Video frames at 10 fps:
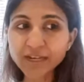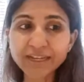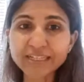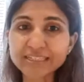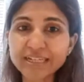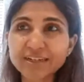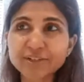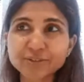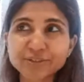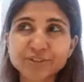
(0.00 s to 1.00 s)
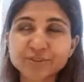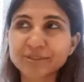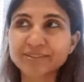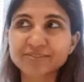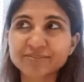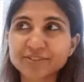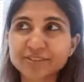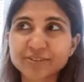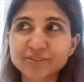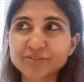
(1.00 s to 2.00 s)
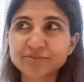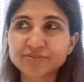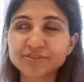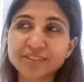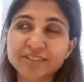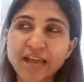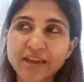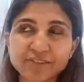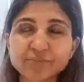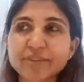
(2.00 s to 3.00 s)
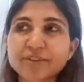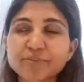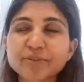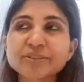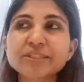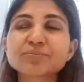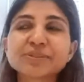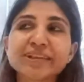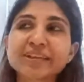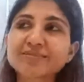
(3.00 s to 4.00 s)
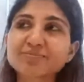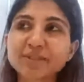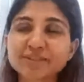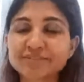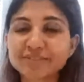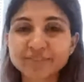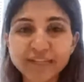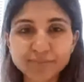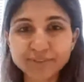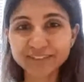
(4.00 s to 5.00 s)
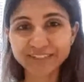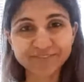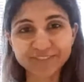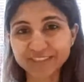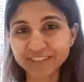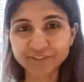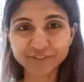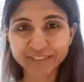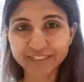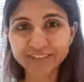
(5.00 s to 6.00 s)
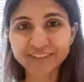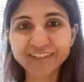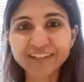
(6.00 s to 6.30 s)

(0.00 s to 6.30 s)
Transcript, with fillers: And like I said, I also do it for sort of, doesn't have to be therapeutic, but like personal development, like if it's a career